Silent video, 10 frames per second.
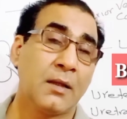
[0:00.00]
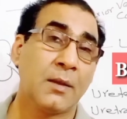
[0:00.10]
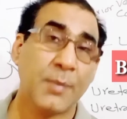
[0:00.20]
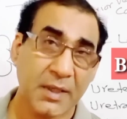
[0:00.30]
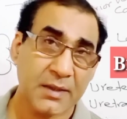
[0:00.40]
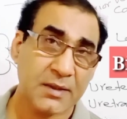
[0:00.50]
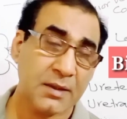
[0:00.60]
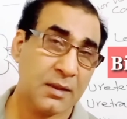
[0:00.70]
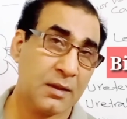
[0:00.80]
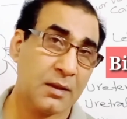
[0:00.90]
The
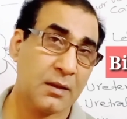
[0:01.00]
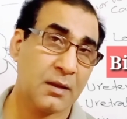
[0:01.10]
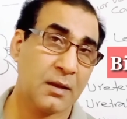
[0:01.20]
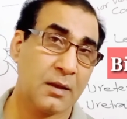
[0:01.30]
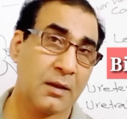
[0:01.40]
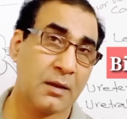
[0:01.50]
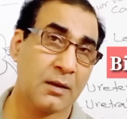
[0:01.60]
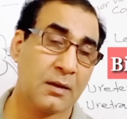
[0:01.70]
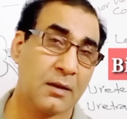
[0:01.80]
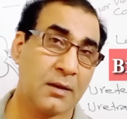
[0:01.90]
birds,
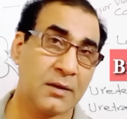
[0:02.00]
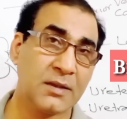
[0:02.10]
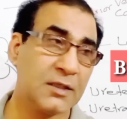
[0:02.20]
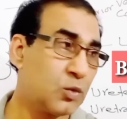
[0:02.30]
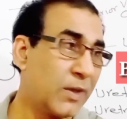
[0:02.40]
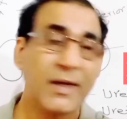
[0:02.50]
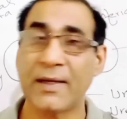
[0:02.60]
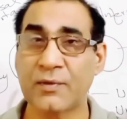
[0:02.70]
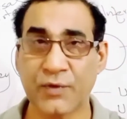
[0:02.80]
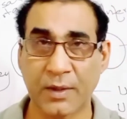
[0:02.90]
this is one
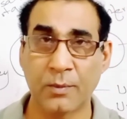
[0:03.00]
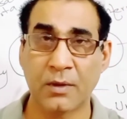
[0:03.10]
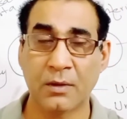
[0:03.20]
extreme.